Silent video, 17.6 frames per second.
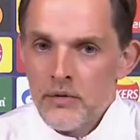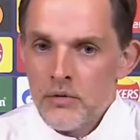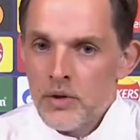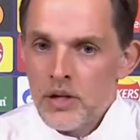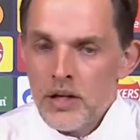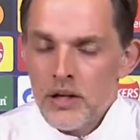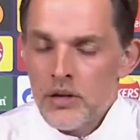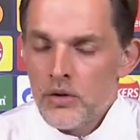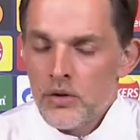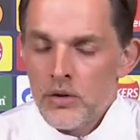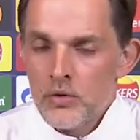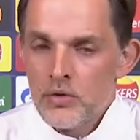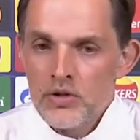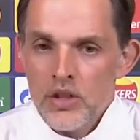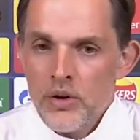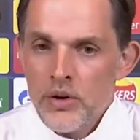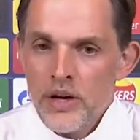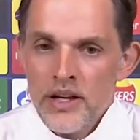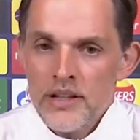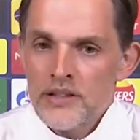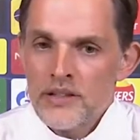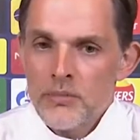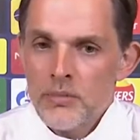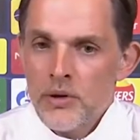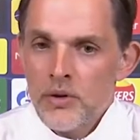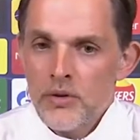lose our
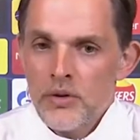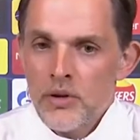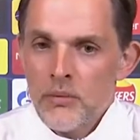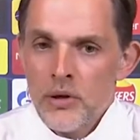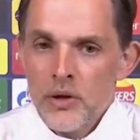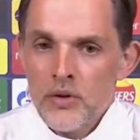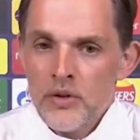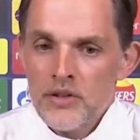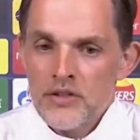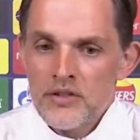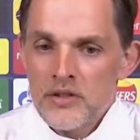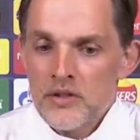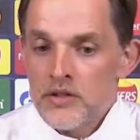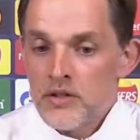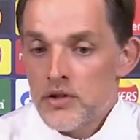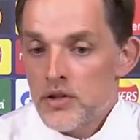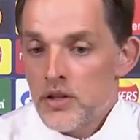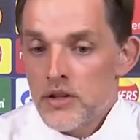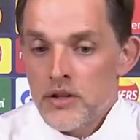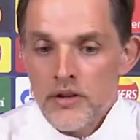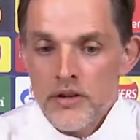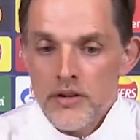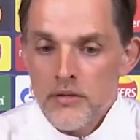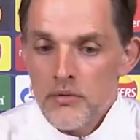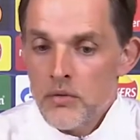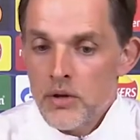heads about this
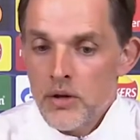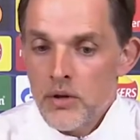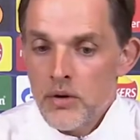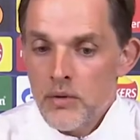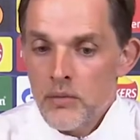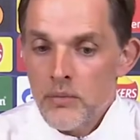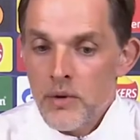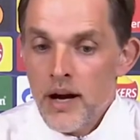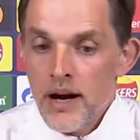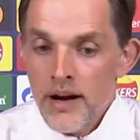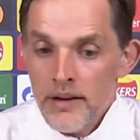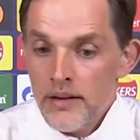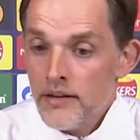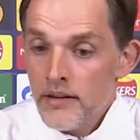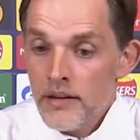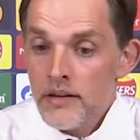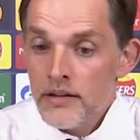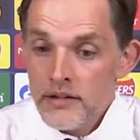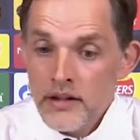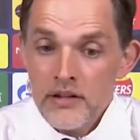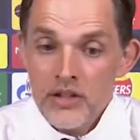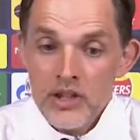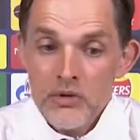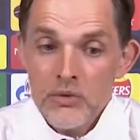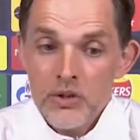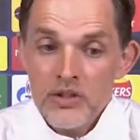decision. I think
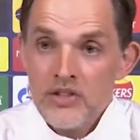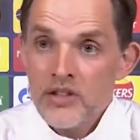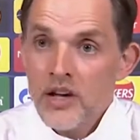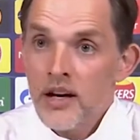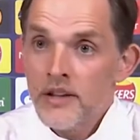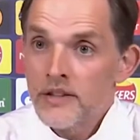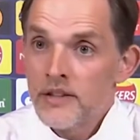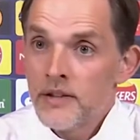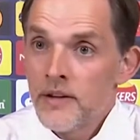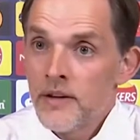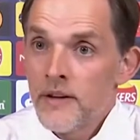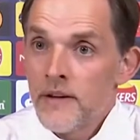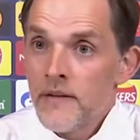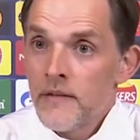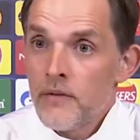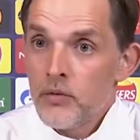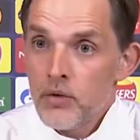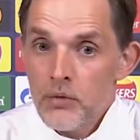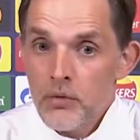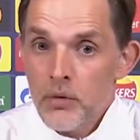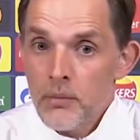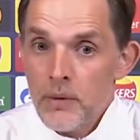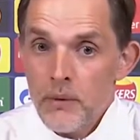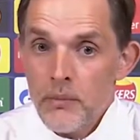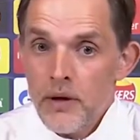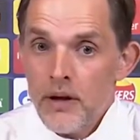that he will start. We will
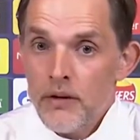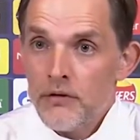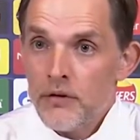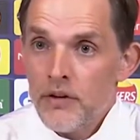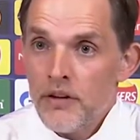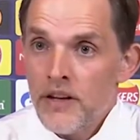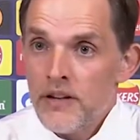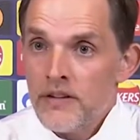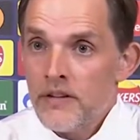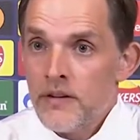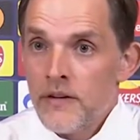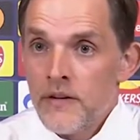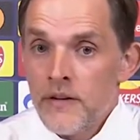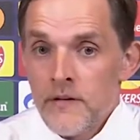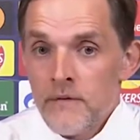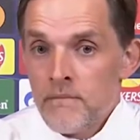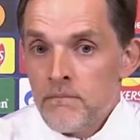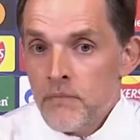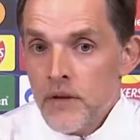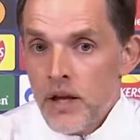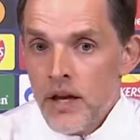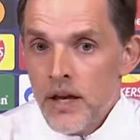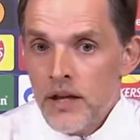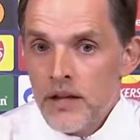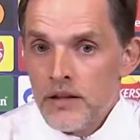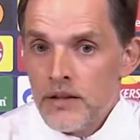prepare for that,
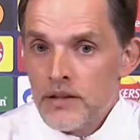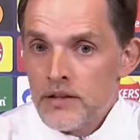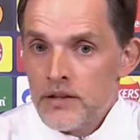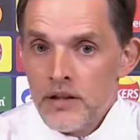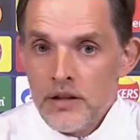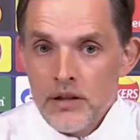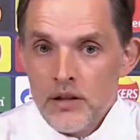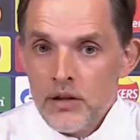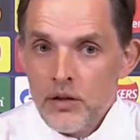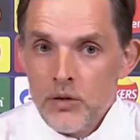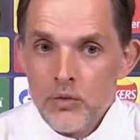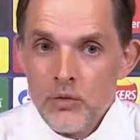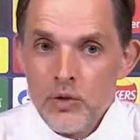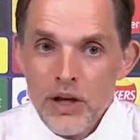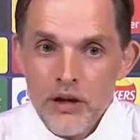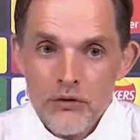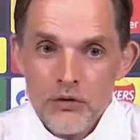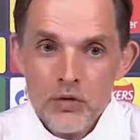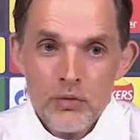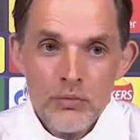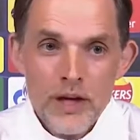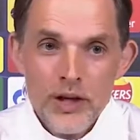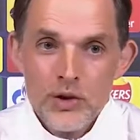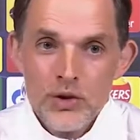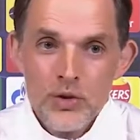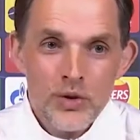and we have to
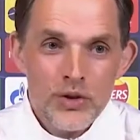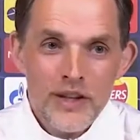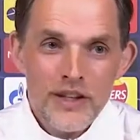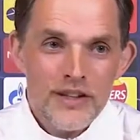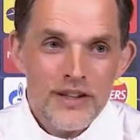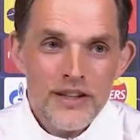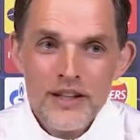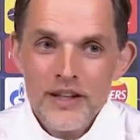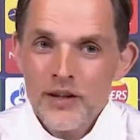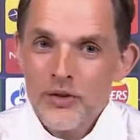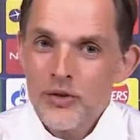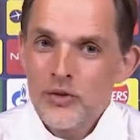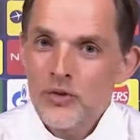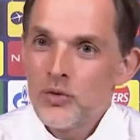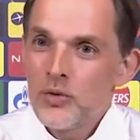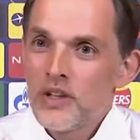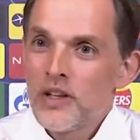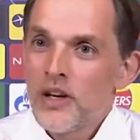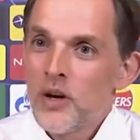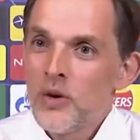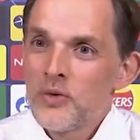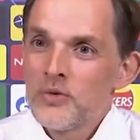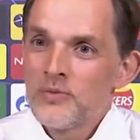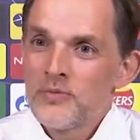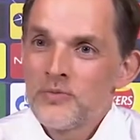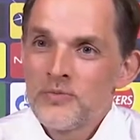make sure that he cannot do it
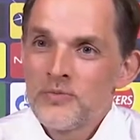alone.